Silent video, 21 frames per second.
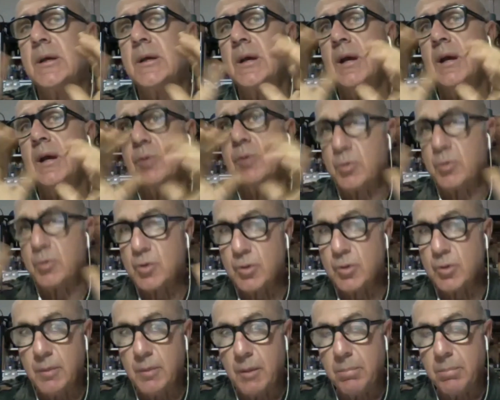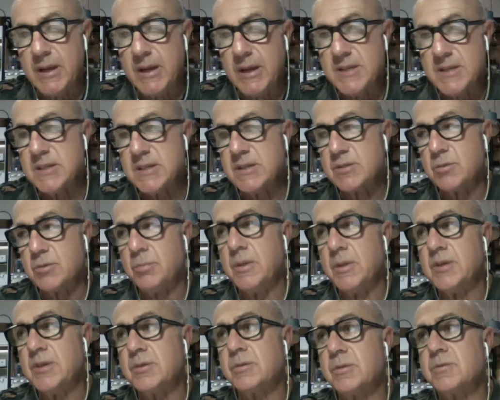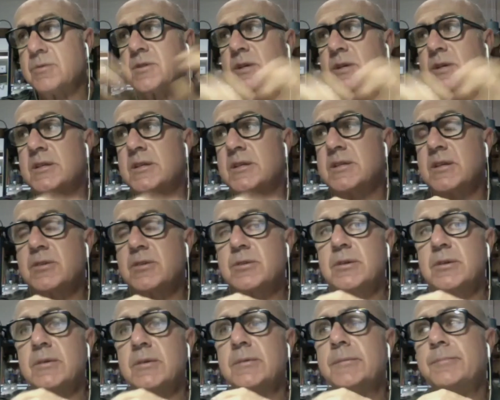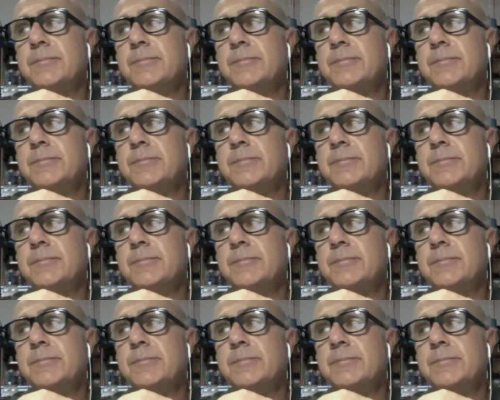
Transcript: and we're not talking about plastics or metals, etc.